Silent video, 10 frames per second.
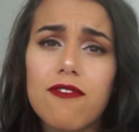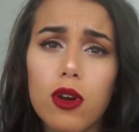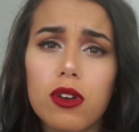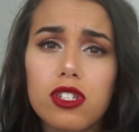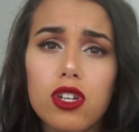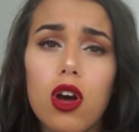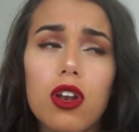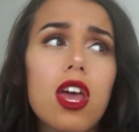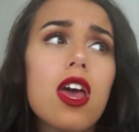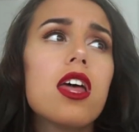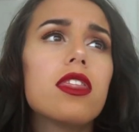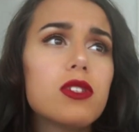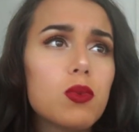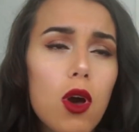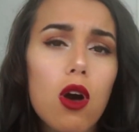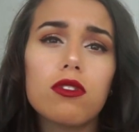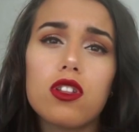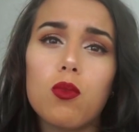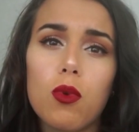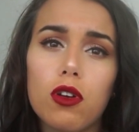focused on this world
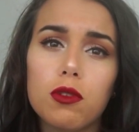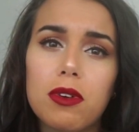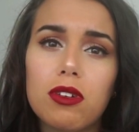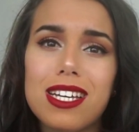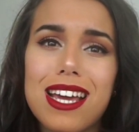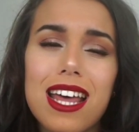and the world building,